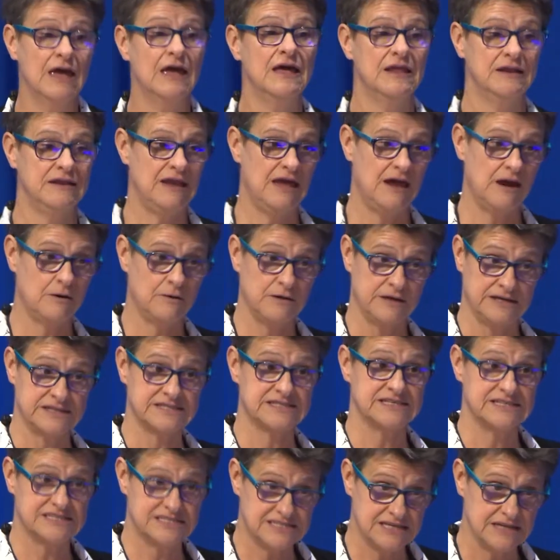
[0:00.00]
Now it's
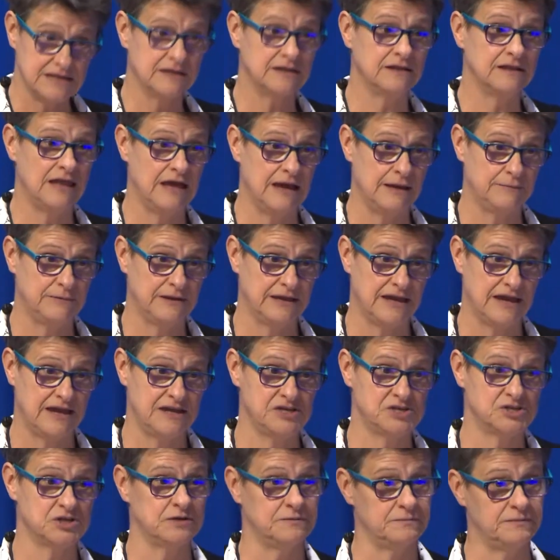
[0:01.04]
a single
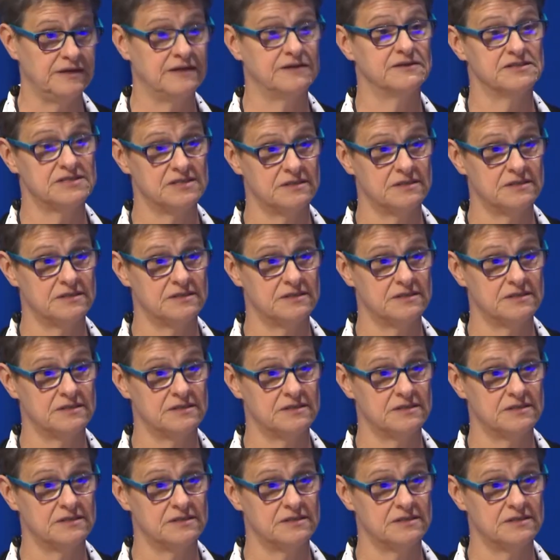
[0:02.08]
application because